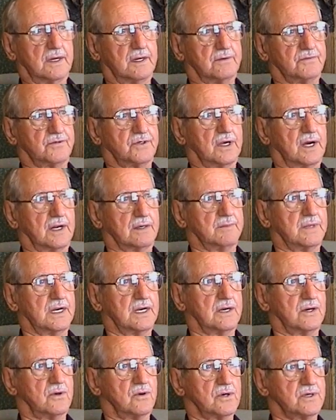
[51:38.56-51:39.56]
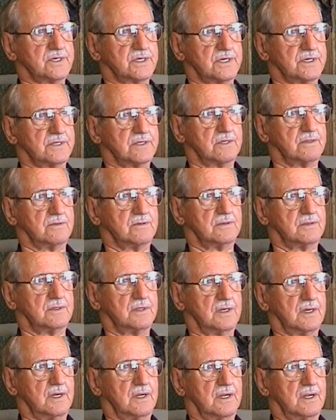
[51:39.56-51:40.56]
I've shot many horses,
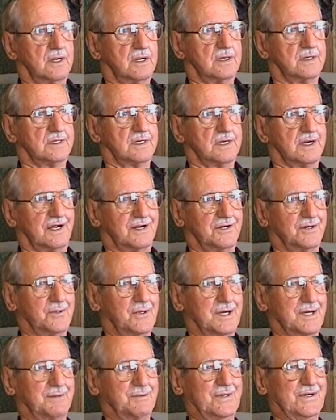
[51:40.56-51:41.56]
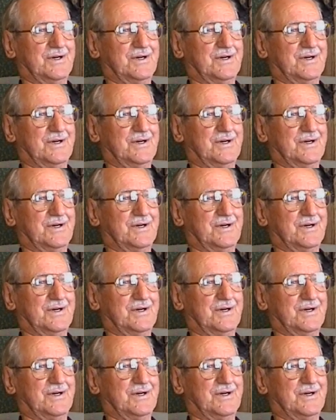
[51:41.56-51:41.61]
and I know what I'm